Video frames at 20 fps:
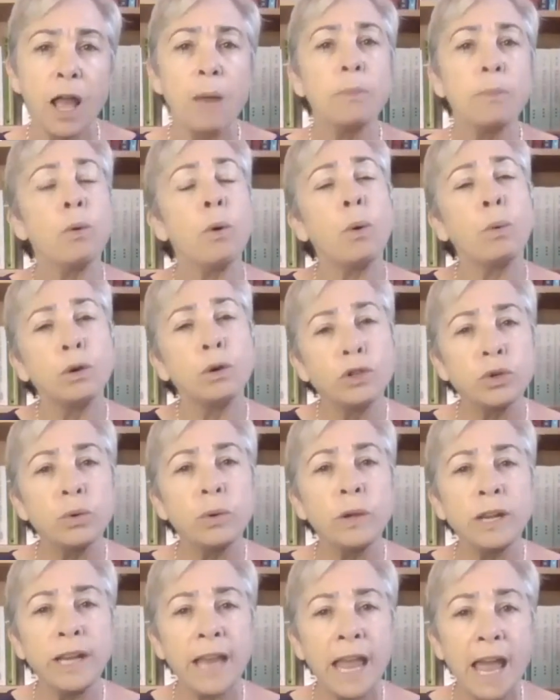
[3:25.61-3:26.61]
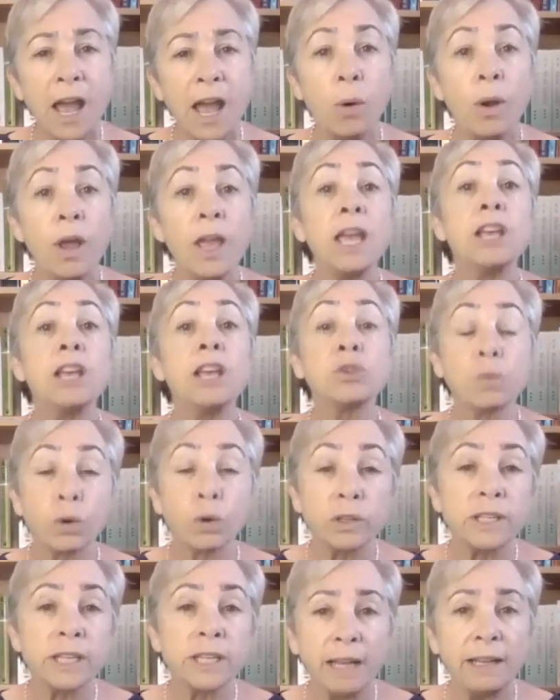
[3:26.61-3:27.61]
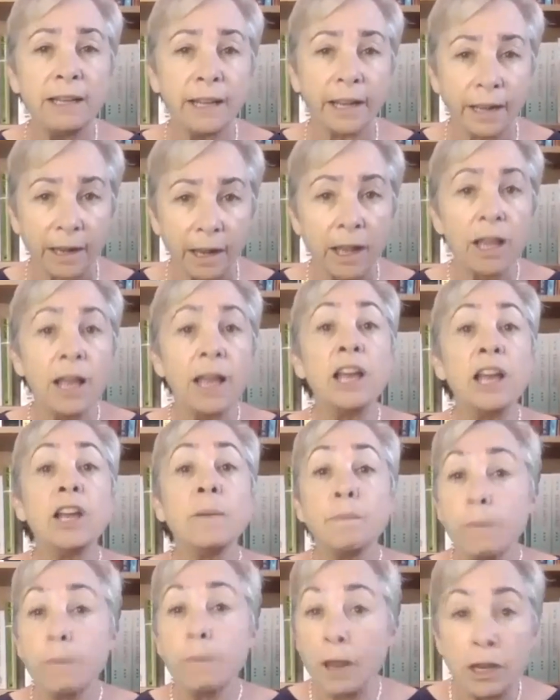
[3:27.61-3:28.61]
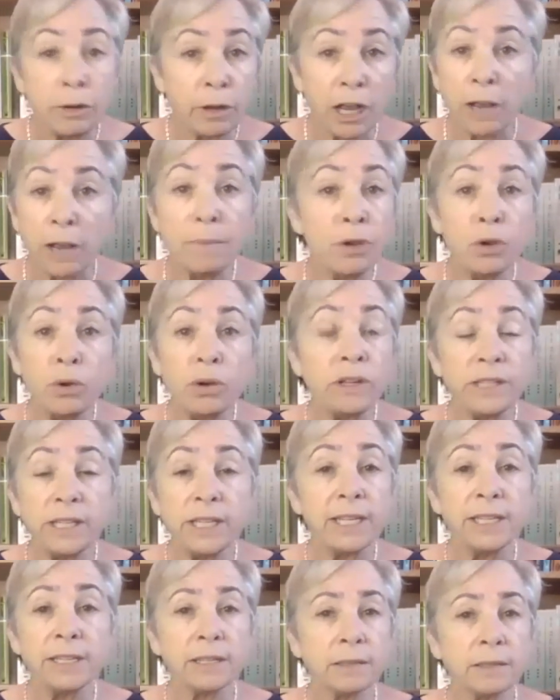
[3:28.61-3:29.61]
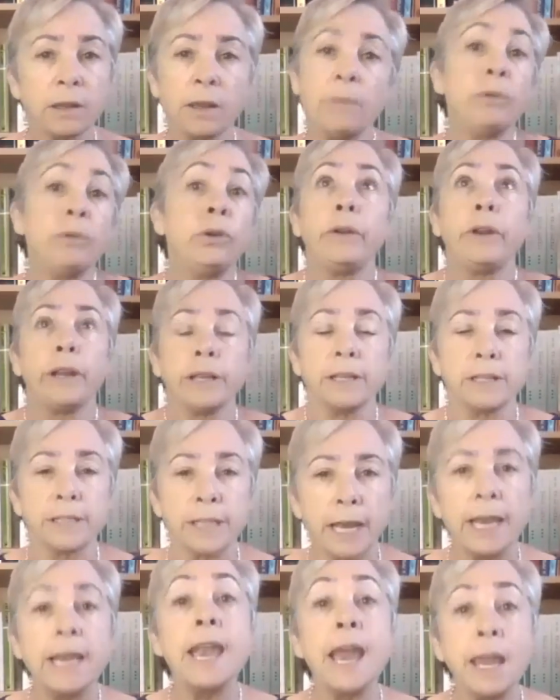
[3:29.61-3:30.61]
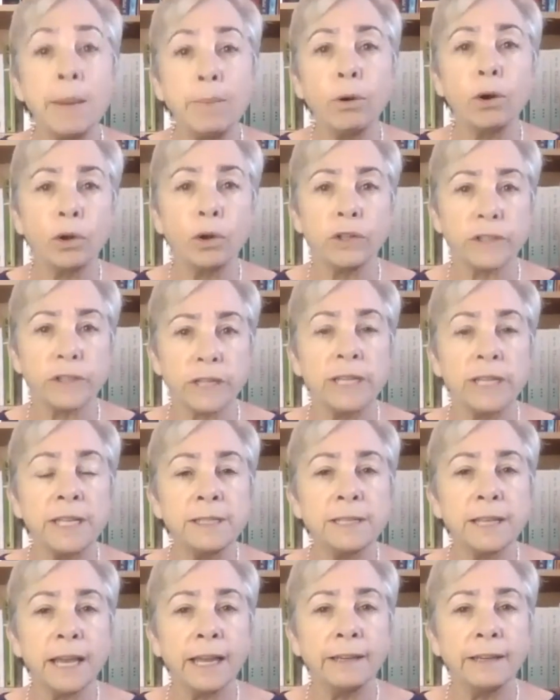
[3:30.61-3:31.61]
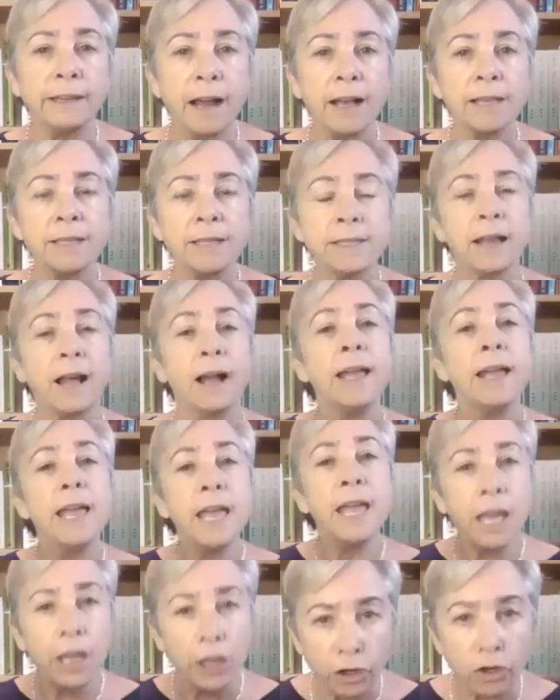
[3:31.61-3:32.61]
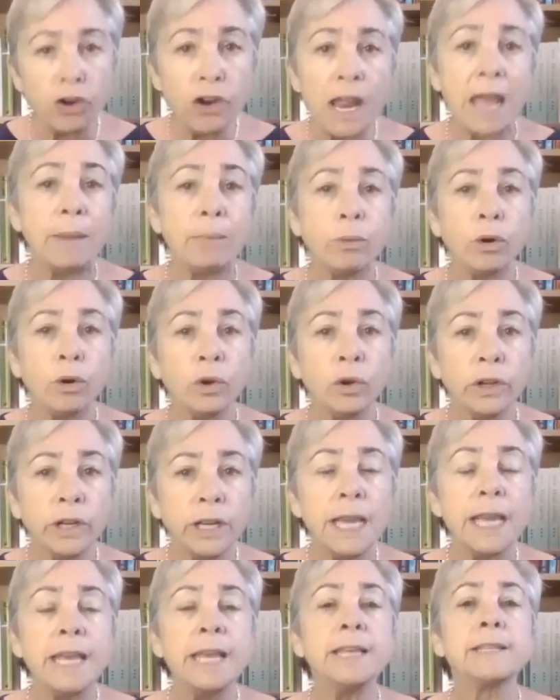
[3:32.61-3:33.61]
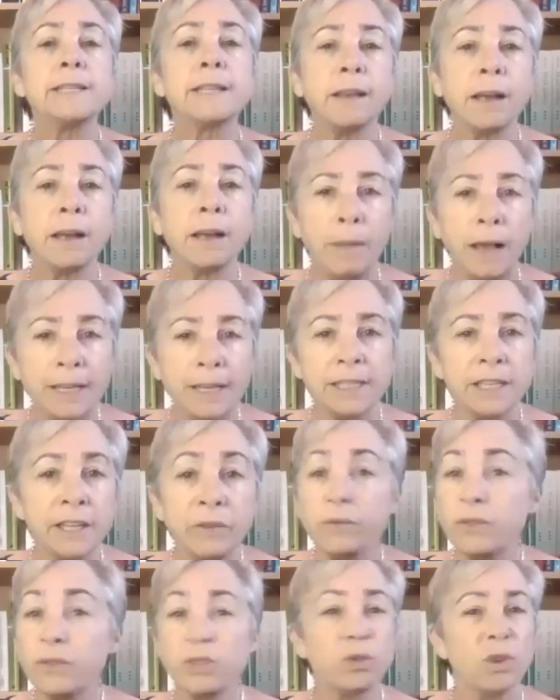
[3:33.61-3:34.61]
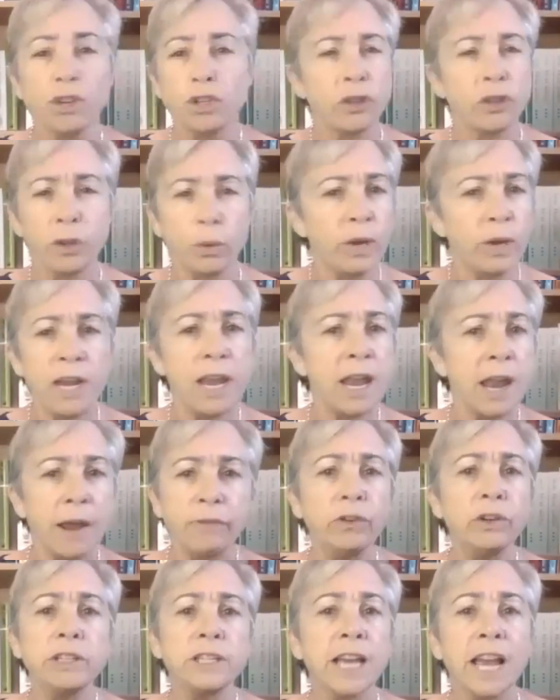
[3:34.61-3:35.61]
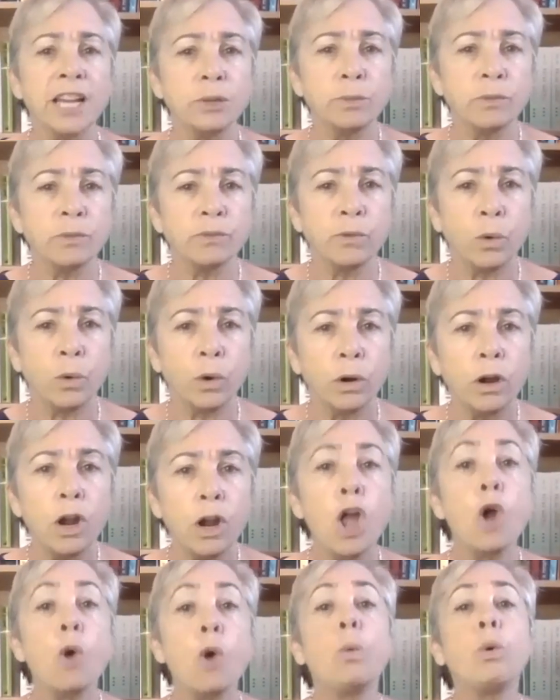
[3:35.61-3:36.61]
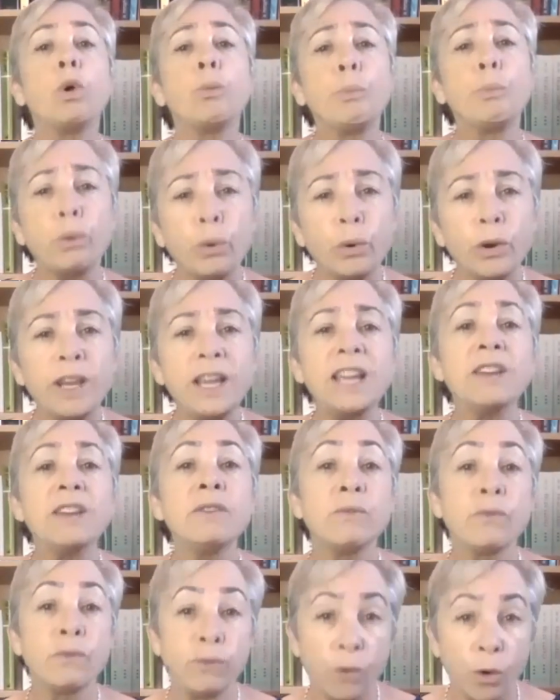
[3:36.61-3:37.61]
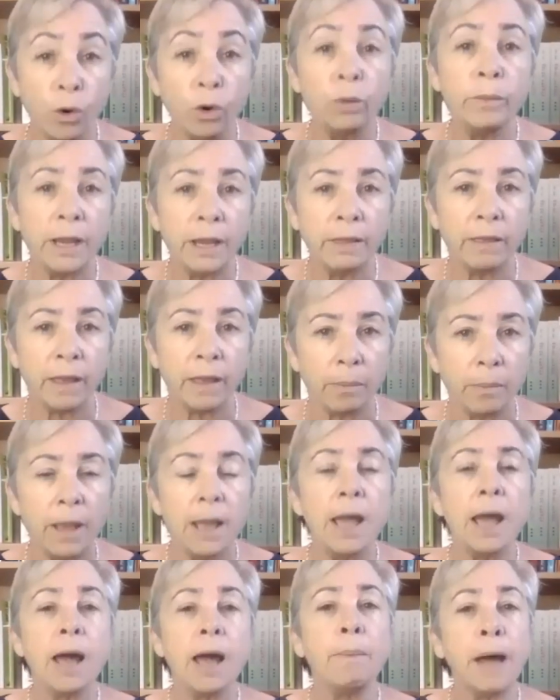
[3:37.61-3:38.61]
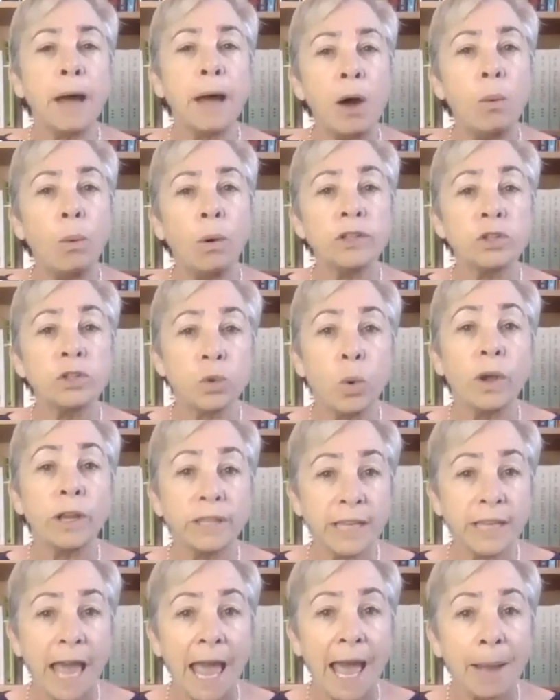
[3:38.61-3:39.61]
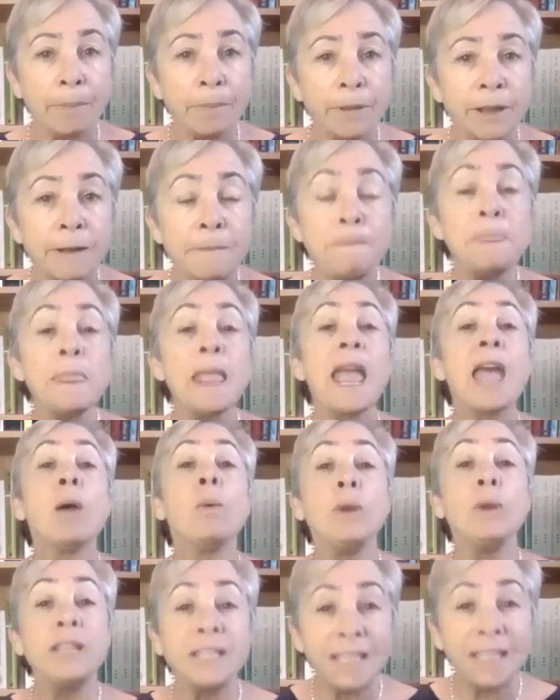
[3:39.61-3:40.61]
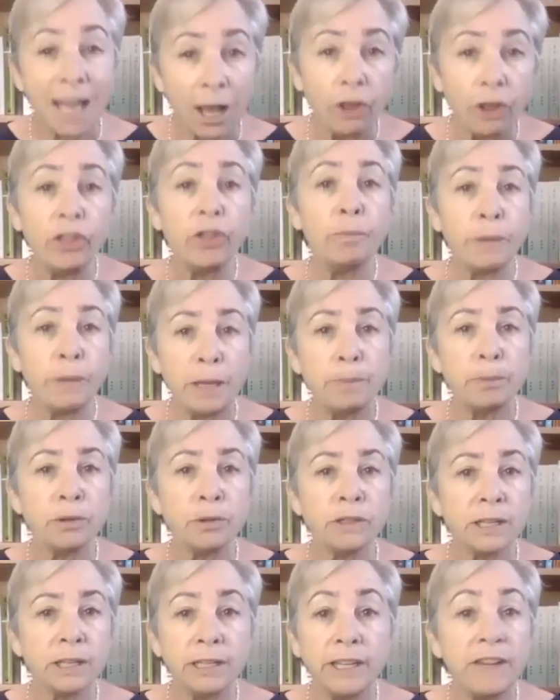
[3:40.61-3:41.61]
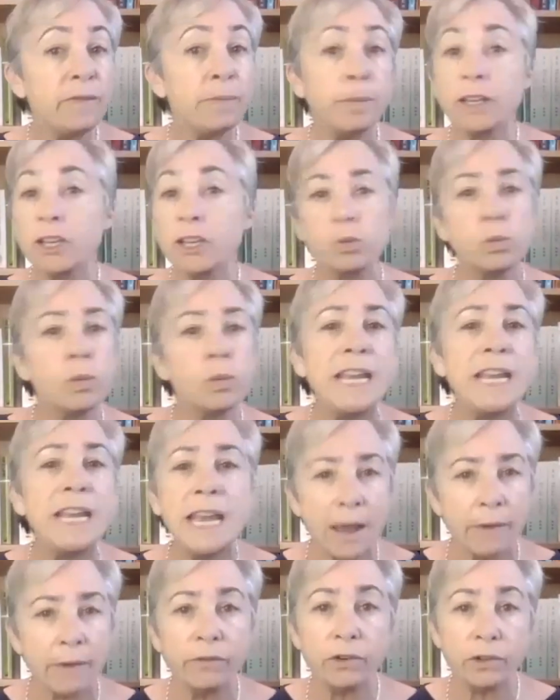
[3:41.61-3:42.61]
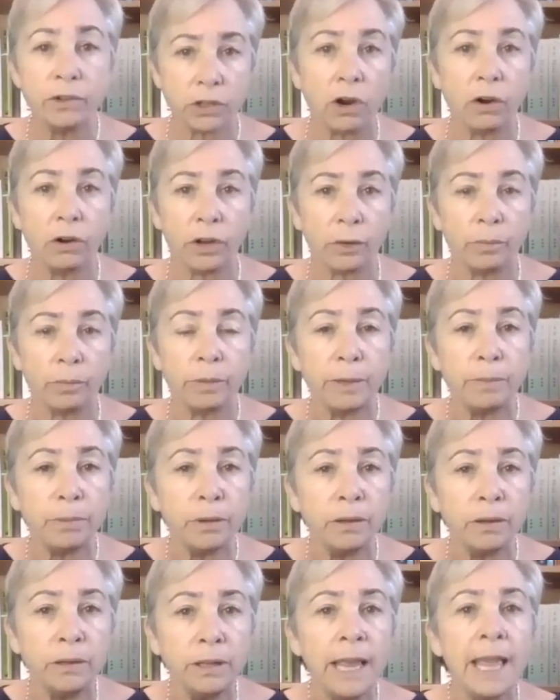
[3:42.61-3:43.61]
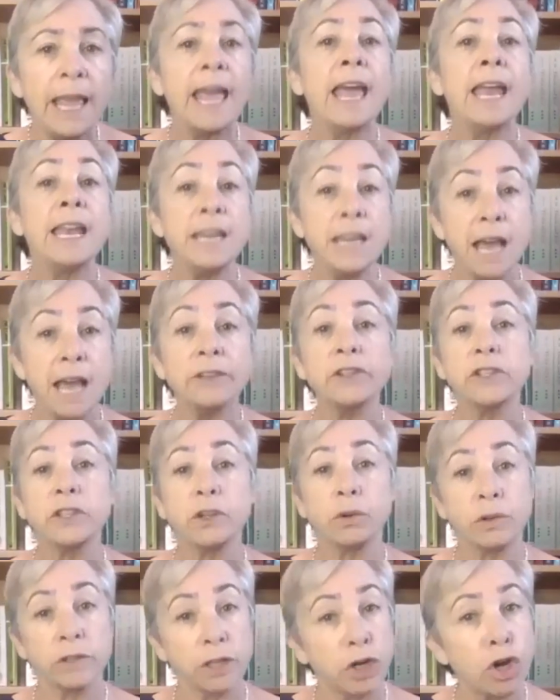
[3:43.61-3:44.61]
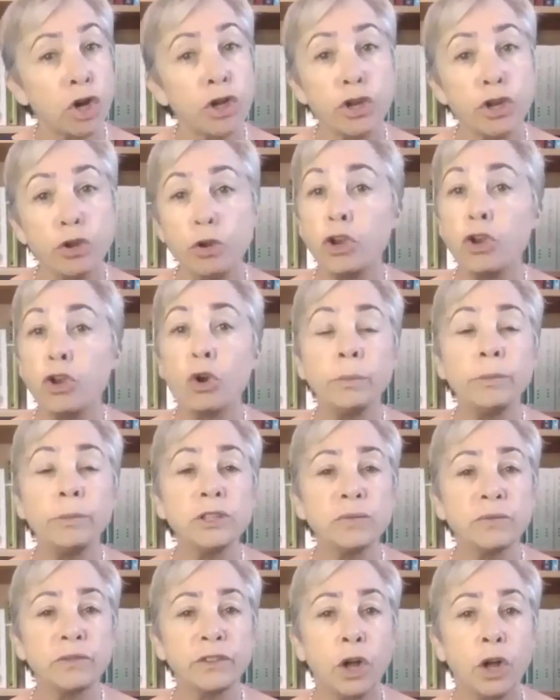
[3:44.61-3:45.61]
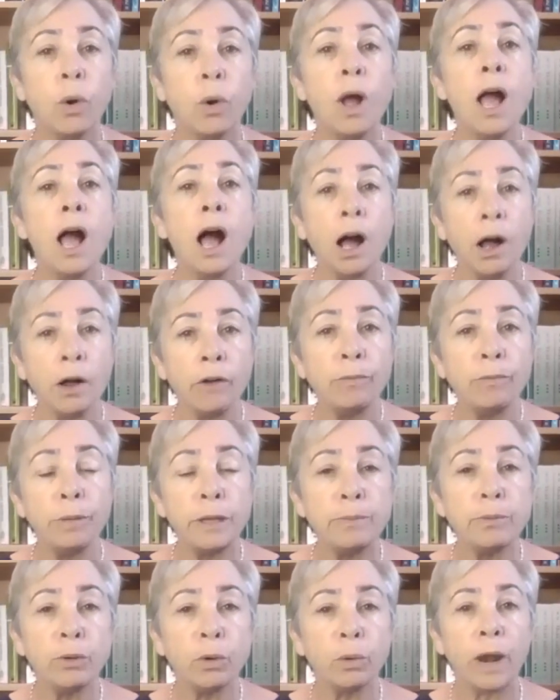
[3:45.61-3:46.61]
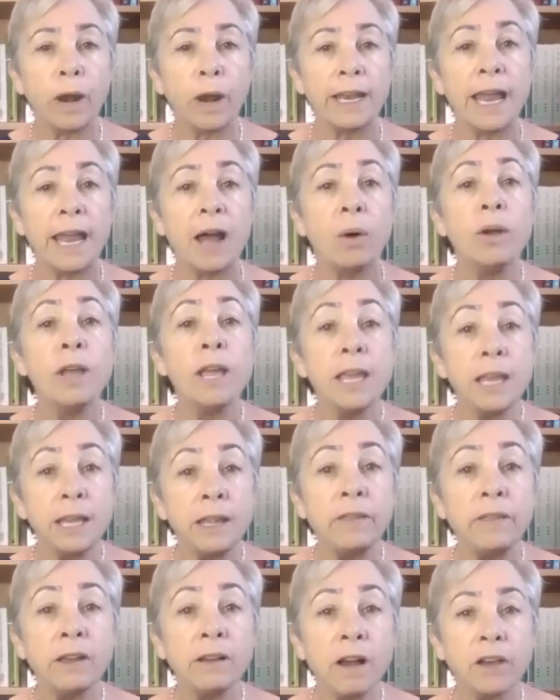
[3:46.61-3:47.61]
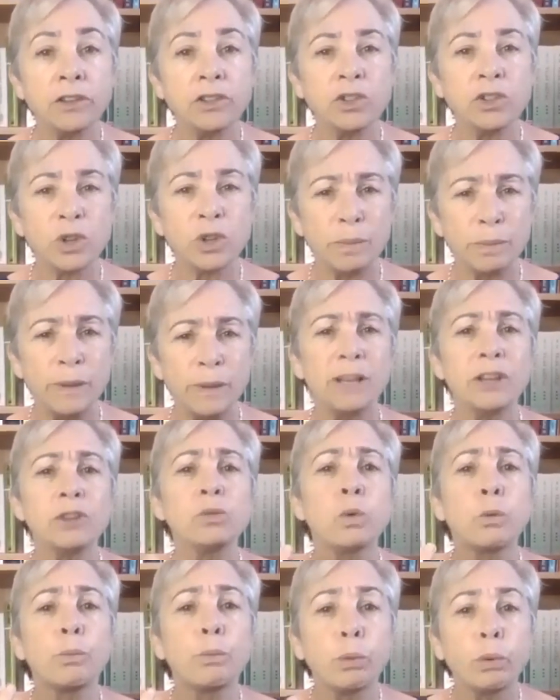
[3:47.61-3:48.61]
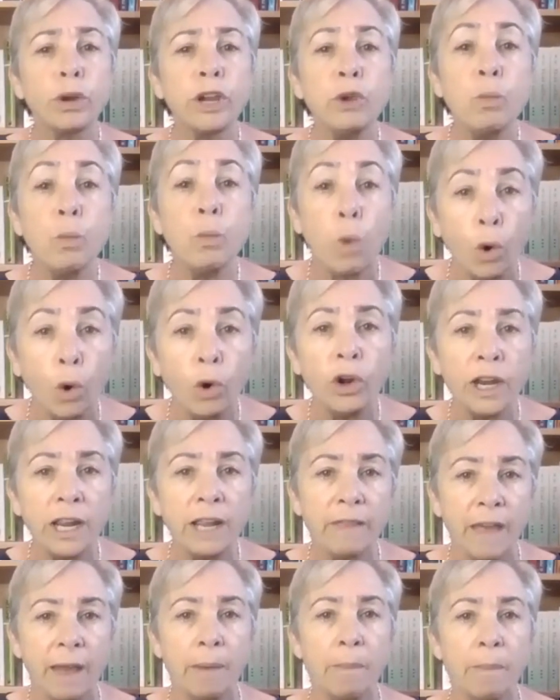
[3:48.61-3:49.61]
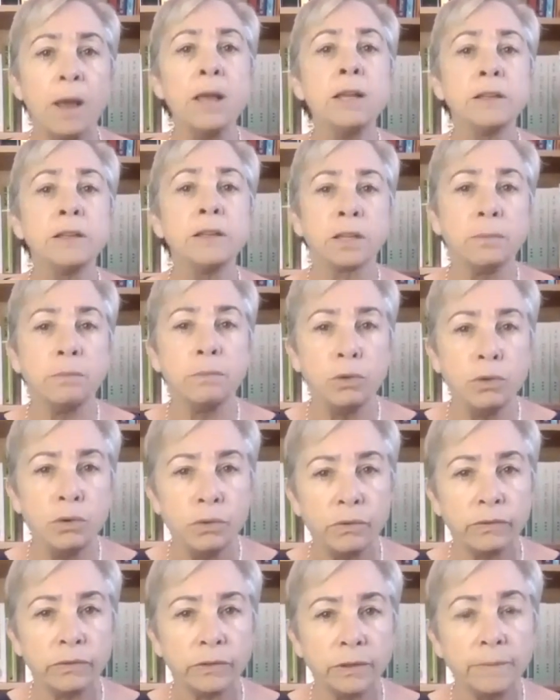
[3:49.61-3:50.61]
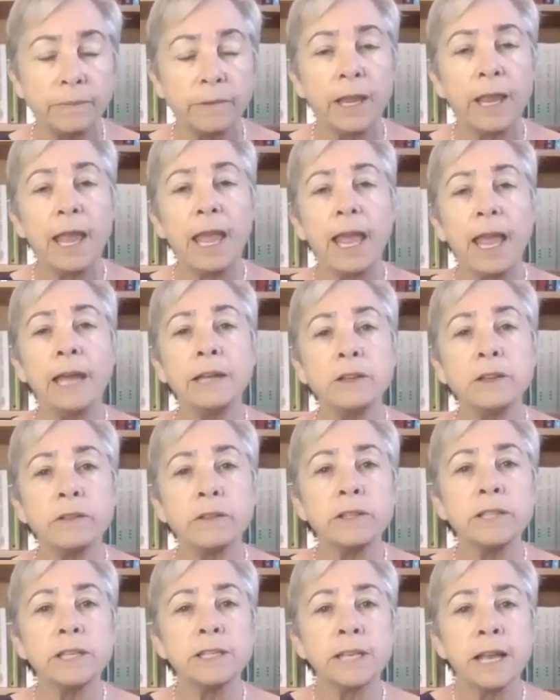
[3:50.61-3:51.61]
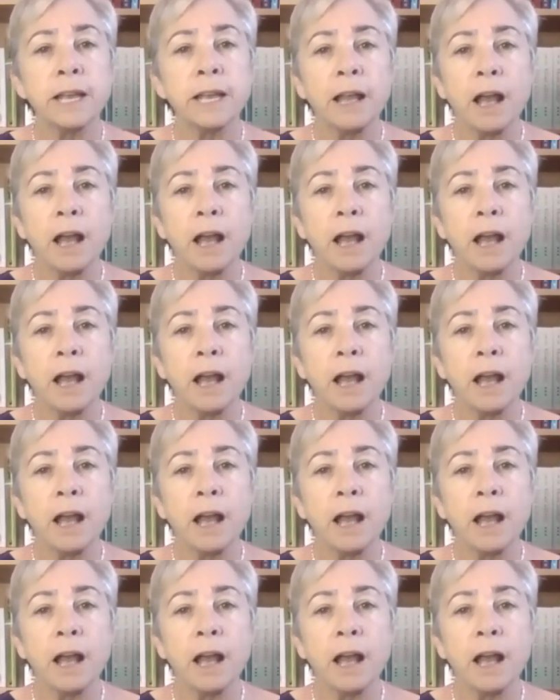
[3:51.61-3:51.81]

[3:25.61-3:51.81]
But what we're doing now is we're telling communities, neighborhoods inside Gaza, in your neighborhood is the Hamas infrastructure that we never attacked before. We're pre-informing them about what's going to happen, and we tell the people to leave because we never target people. And yes, there is an enormous flow of people right now in the Gaza Strip because we're pre-warning them to move. And this is